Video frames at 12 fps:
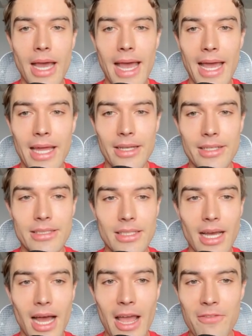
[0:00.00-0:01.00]
And
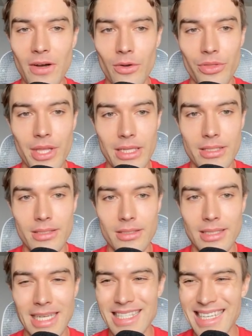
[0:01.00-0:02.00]
I found this.
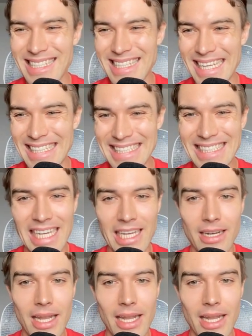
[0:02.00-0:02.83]
This is insane.